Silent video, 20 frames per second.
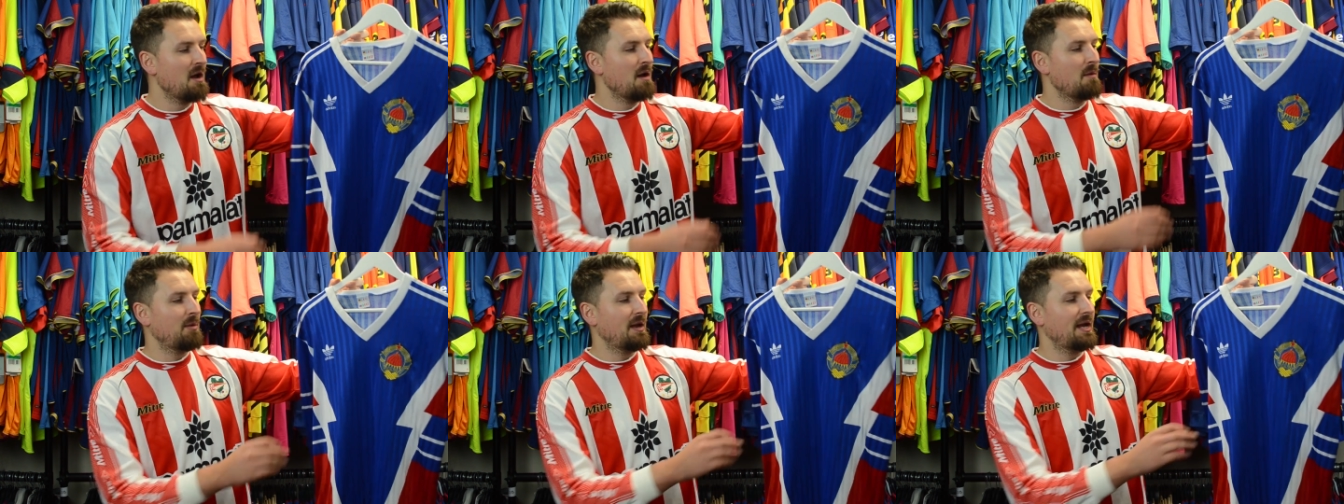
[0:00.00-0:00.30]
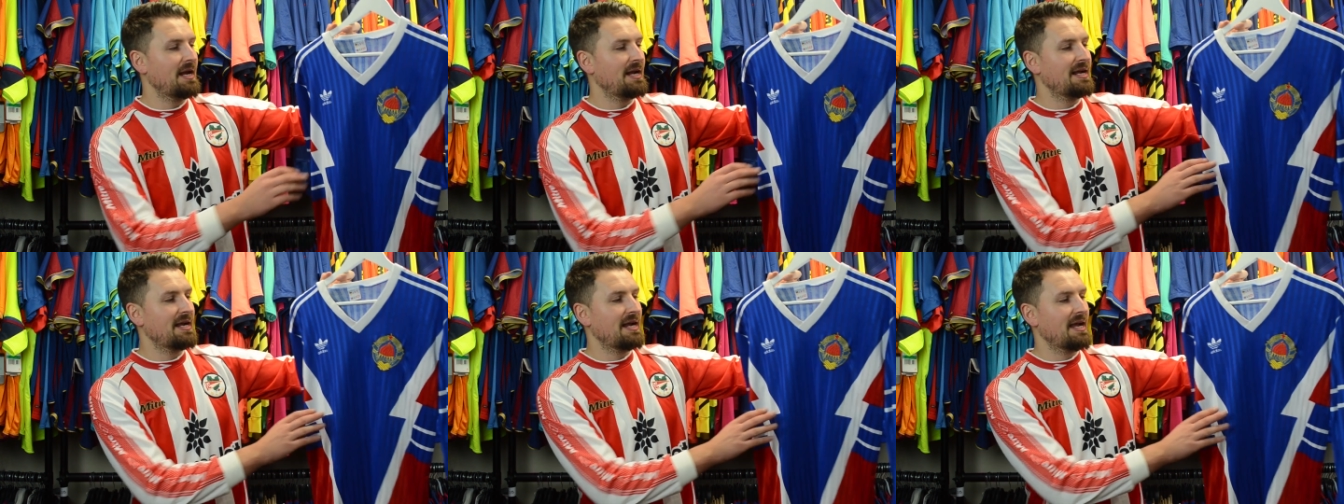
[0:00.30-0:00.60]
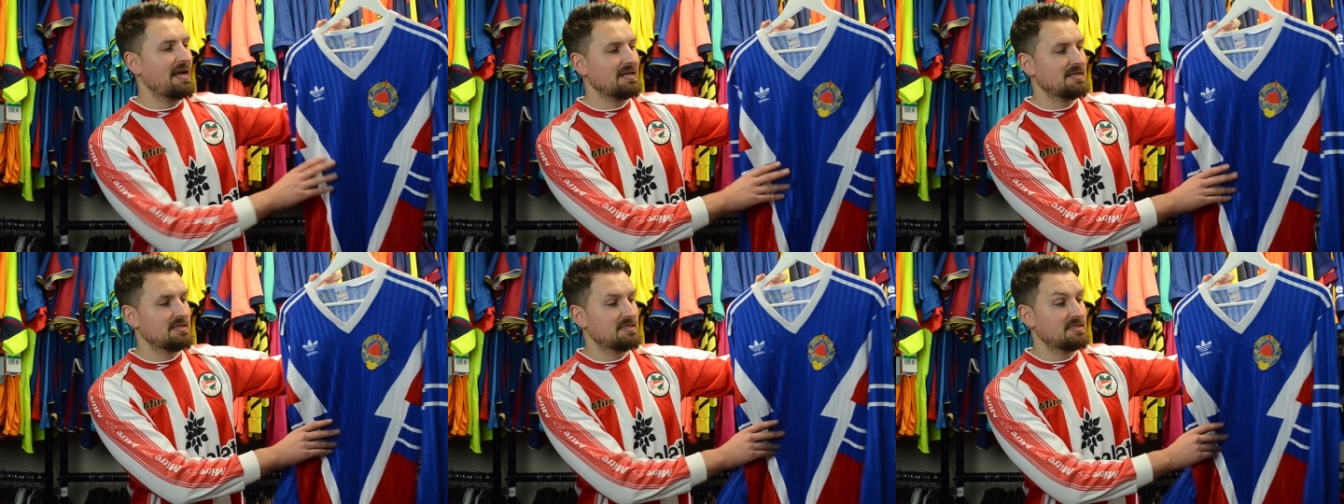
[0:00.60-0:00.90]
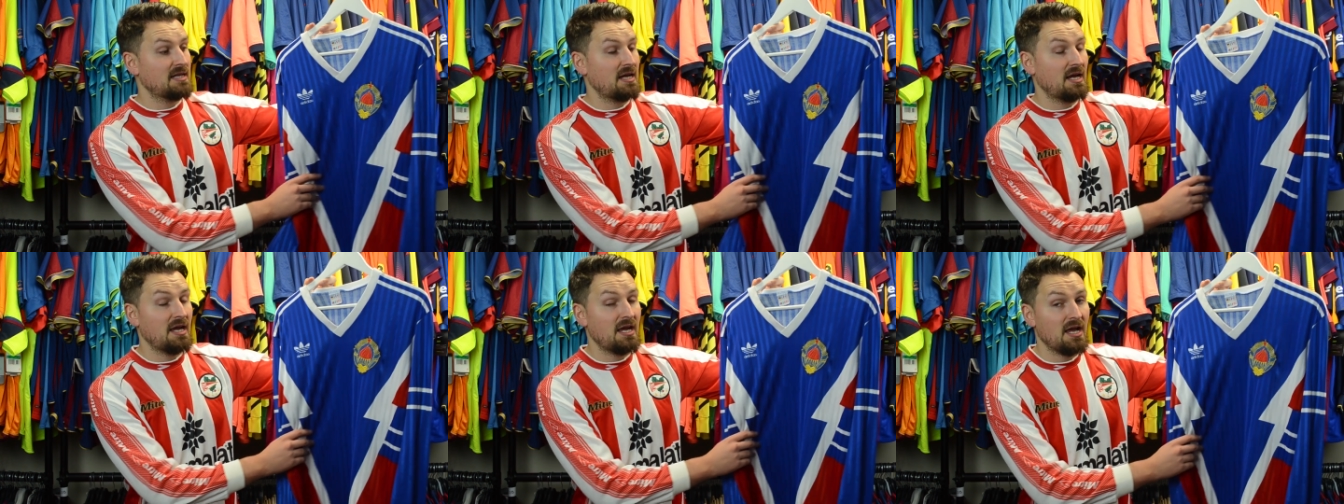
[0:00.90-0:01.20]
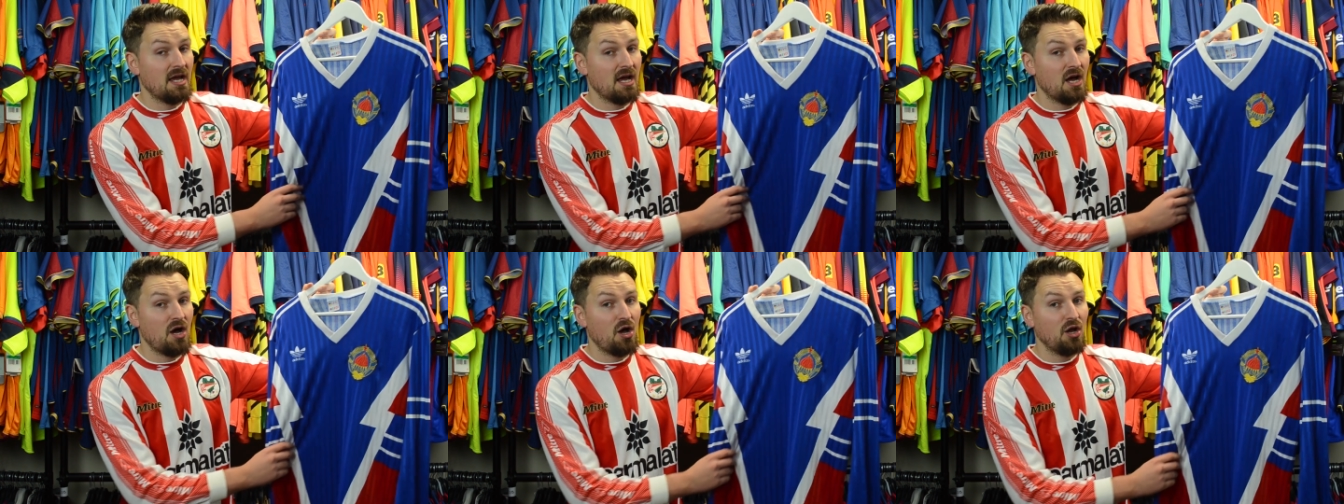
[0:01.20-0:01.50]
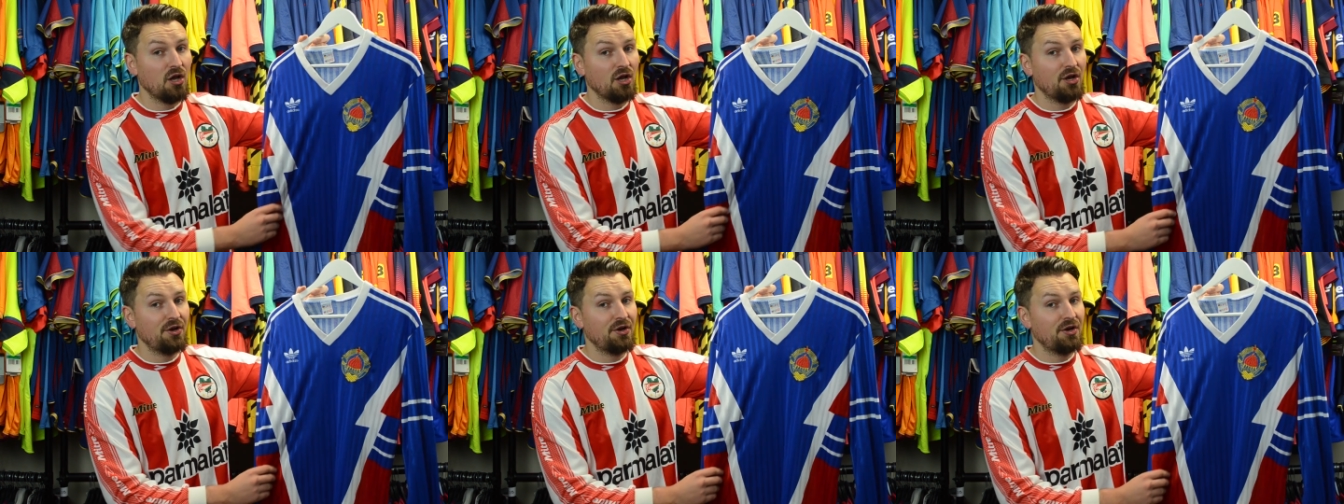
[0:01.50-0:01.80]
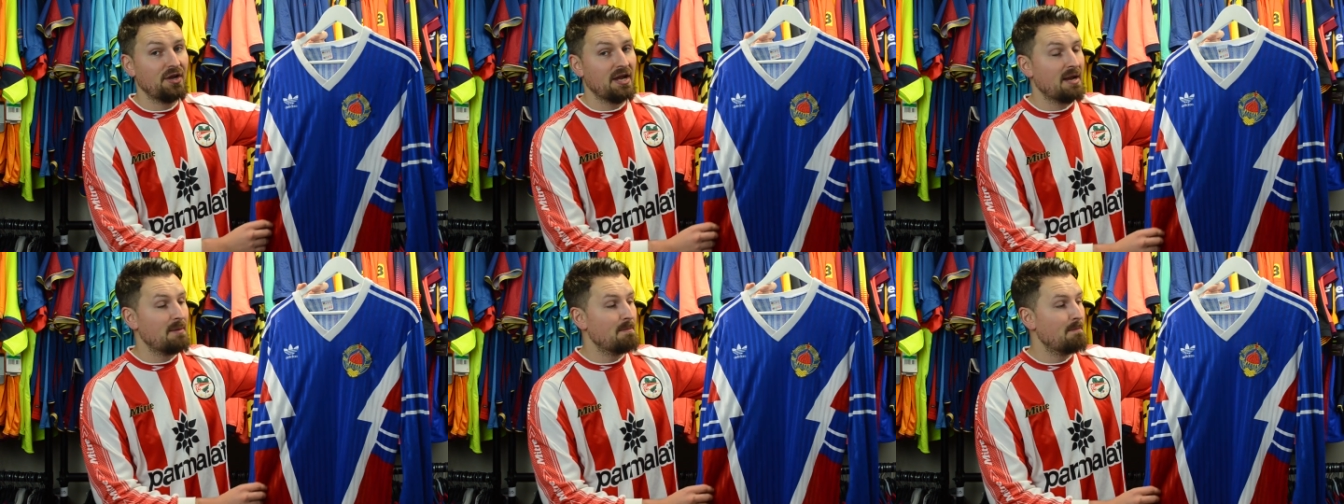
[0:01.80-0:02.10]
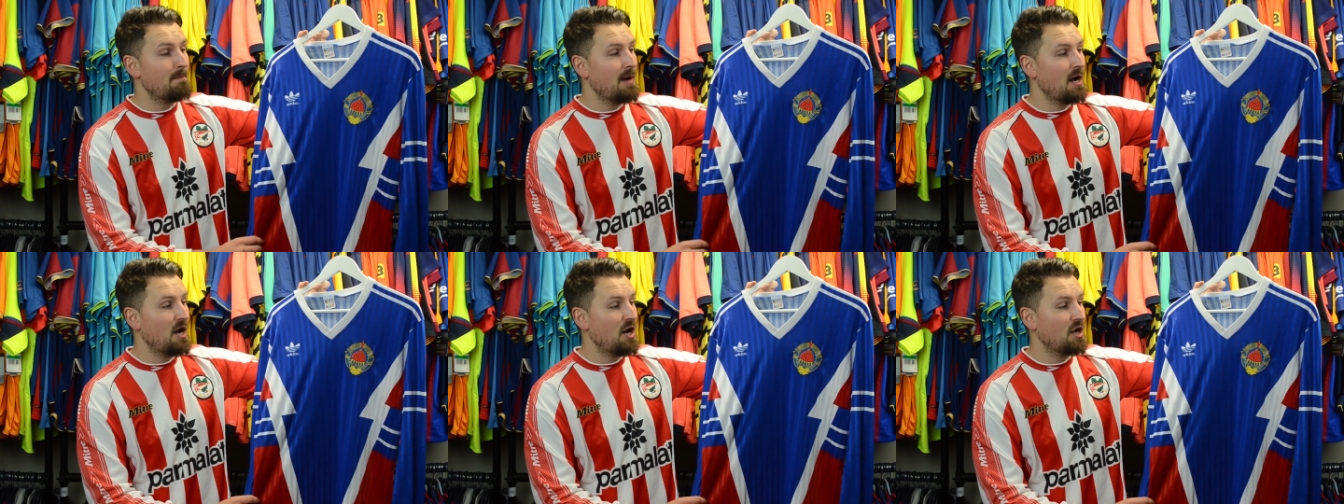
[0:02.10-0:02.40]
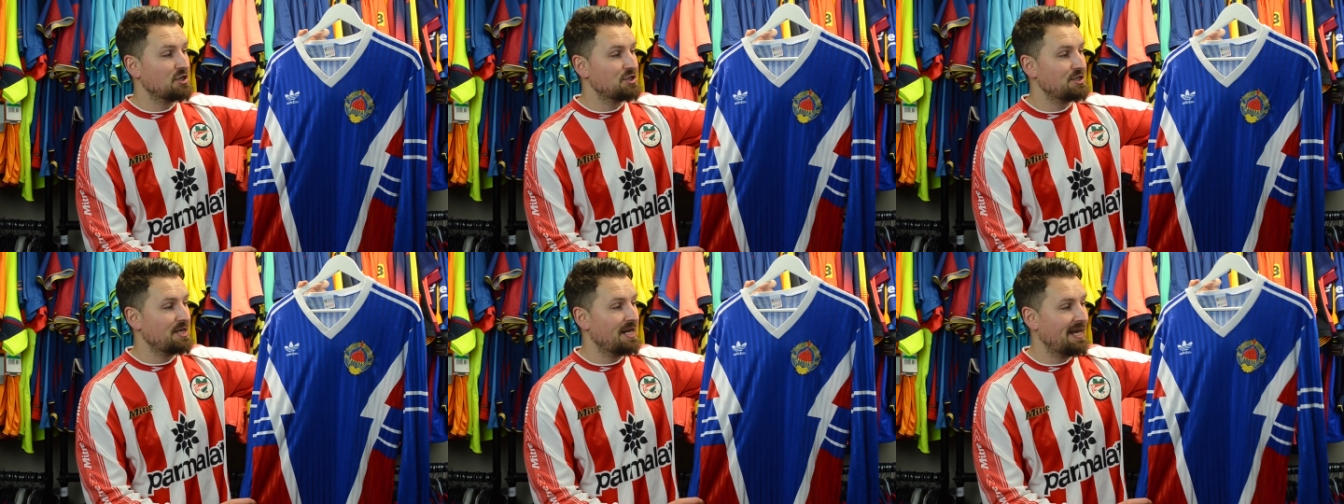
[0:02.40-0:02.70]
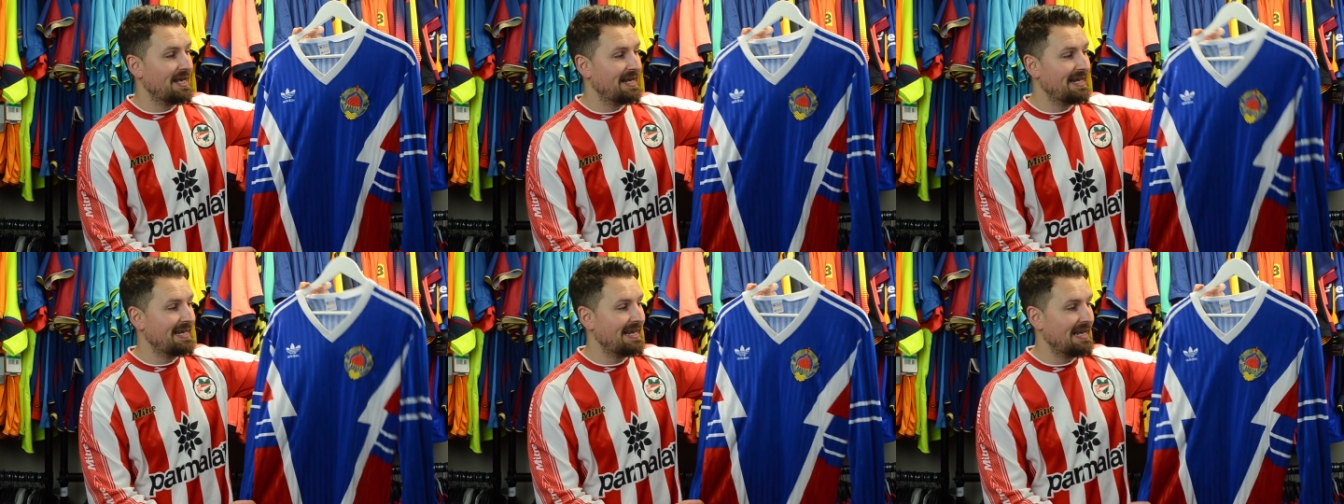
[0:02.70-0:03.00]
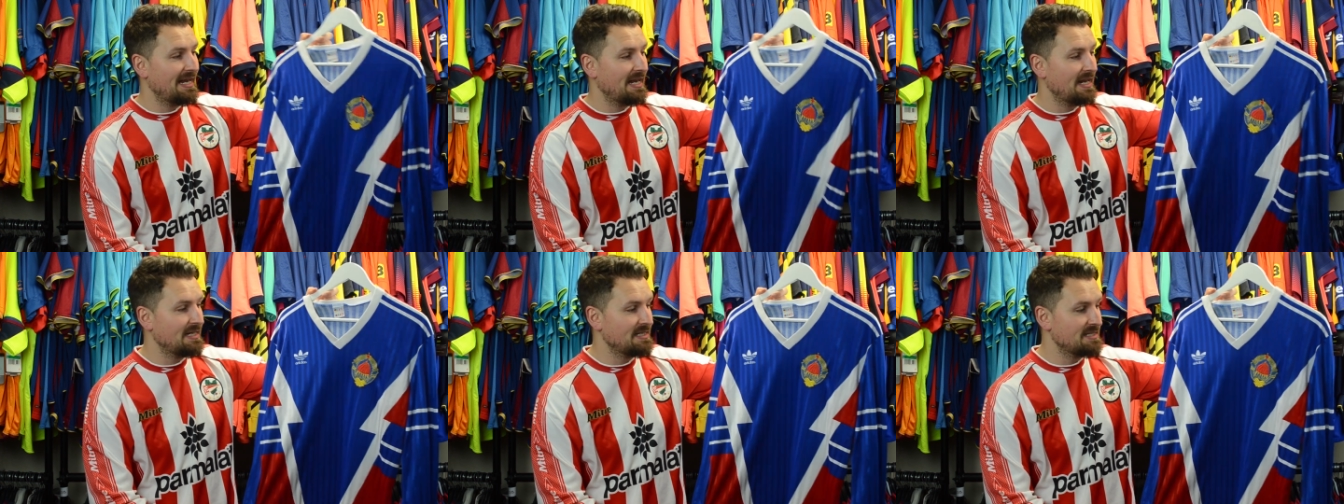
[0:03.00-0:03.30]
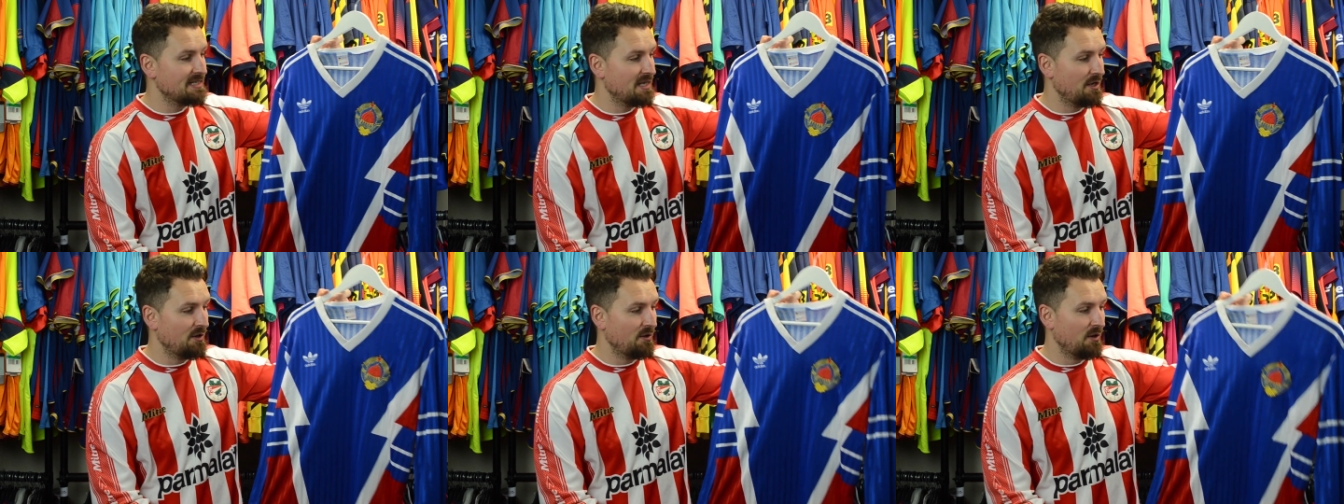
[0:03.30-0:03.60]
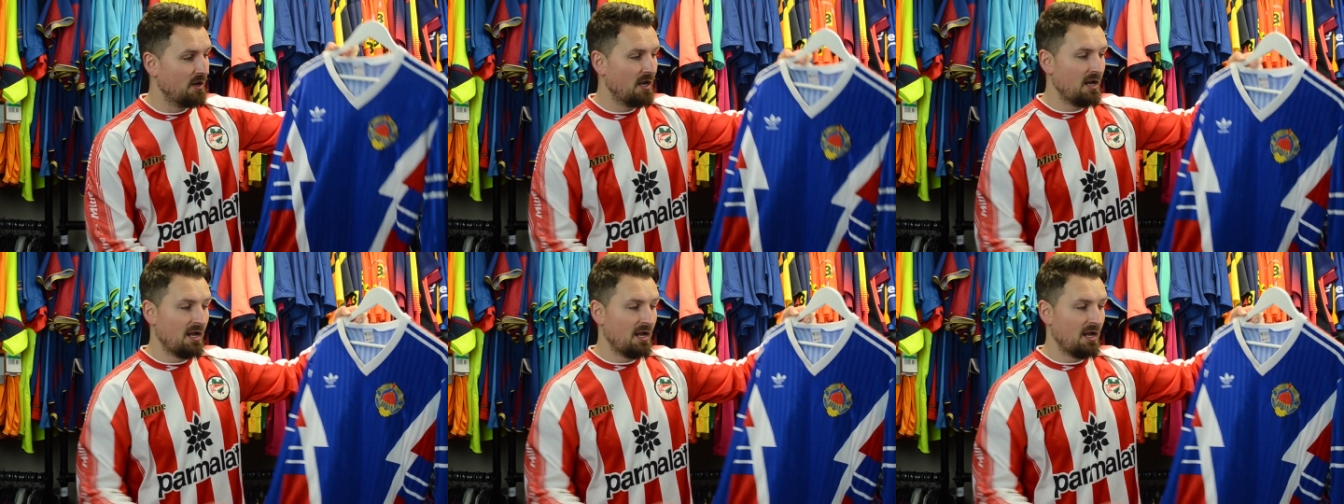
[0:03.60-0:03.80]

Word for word: played against uh, Holland in March nineteen ninety-two.